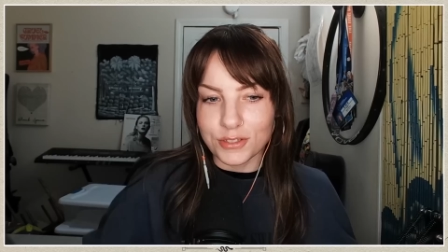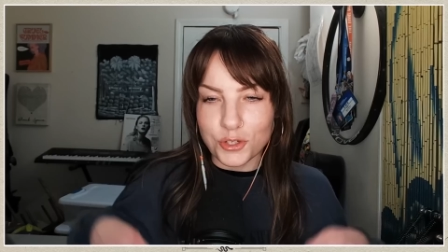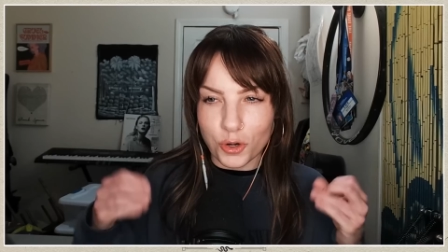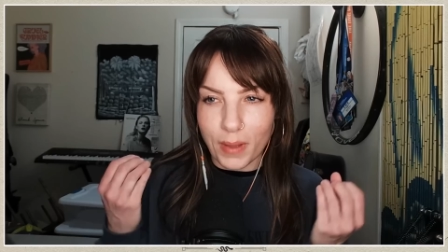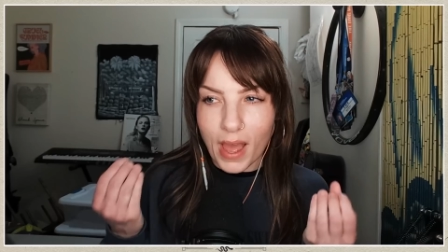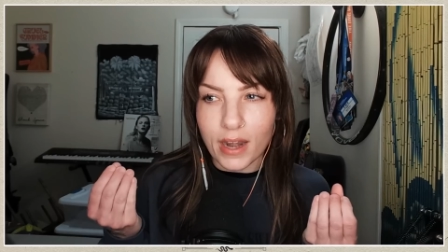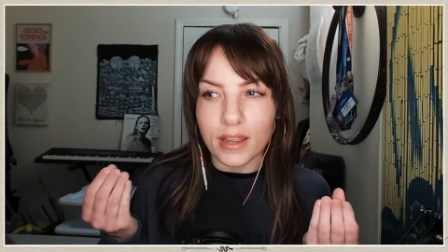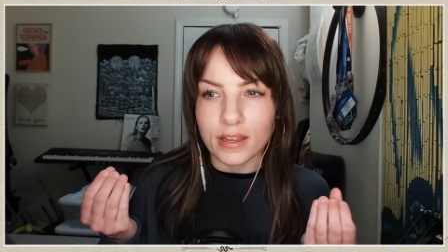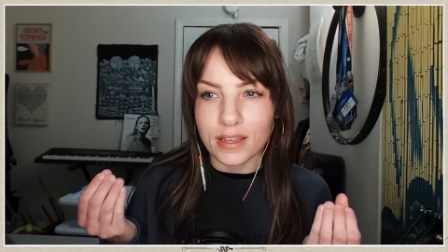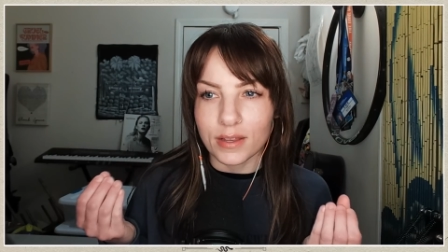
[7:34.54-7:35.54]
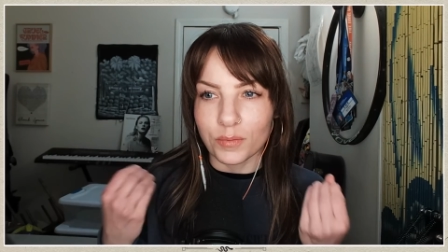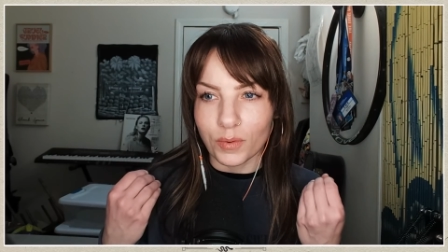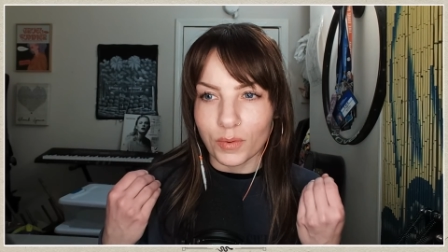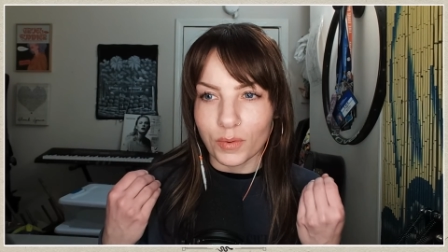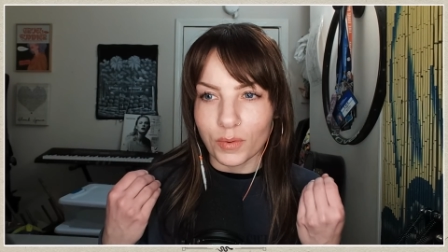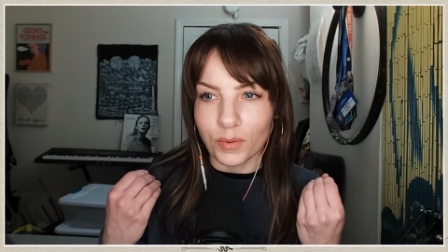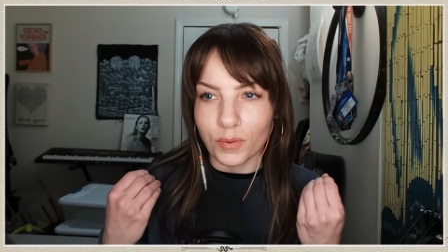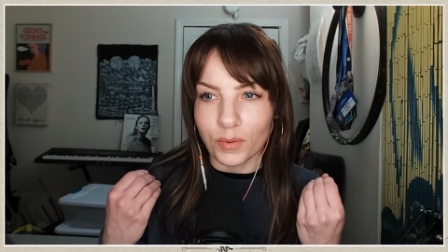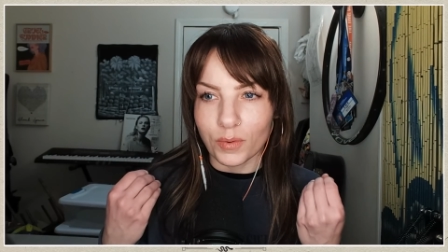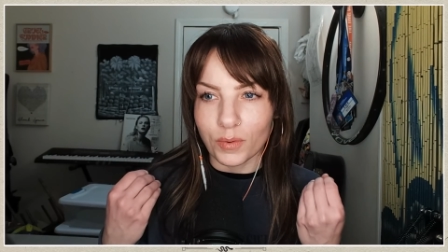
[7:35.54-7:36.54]
dramatic and whatever, because there was
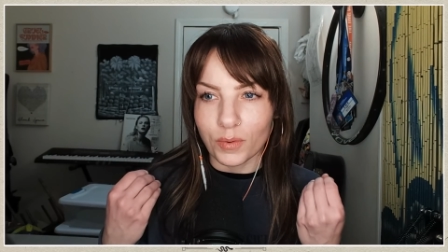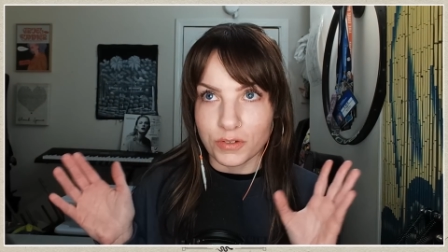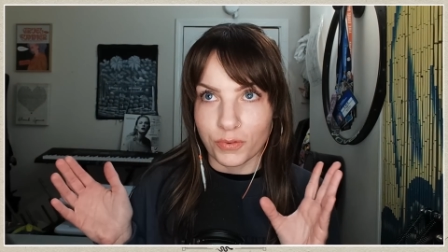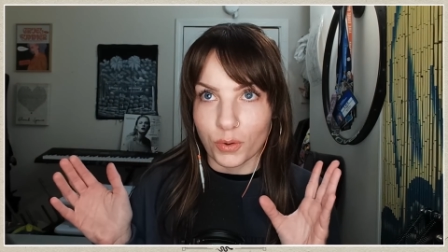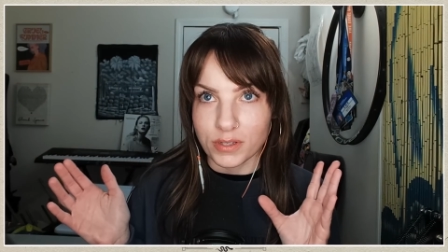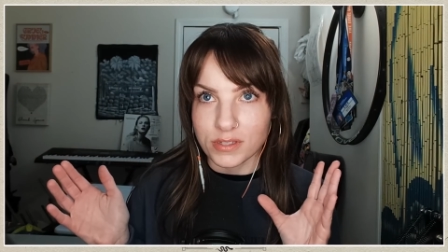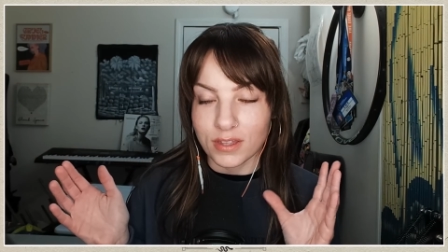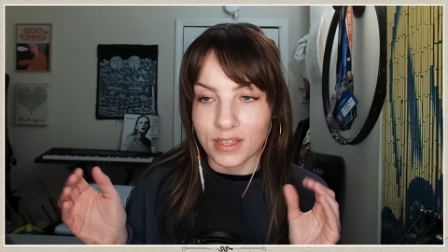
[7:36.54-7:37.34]
so much to focus on,